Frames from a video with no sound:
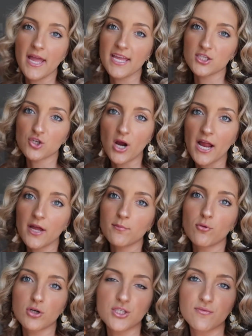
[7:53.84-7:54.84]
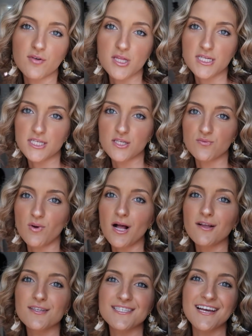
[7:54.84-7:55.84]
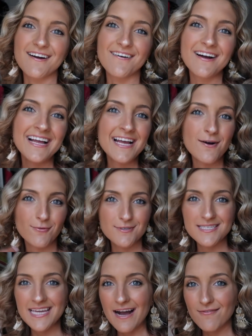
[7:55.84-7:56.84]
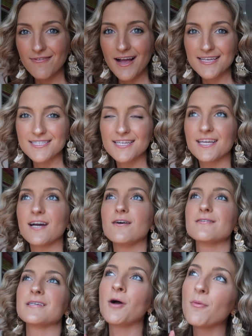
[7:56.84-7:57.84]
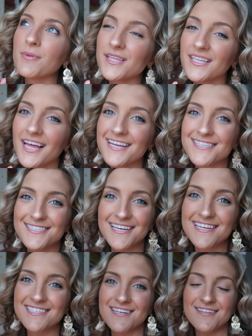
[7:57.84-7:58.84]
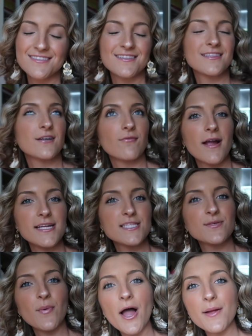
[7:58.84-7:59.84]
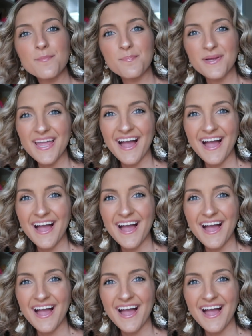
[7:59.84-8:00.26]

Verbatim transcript: a try on portion for this as well. So we'll see how fast it goes. I'm hoping the light stays in the right spot, but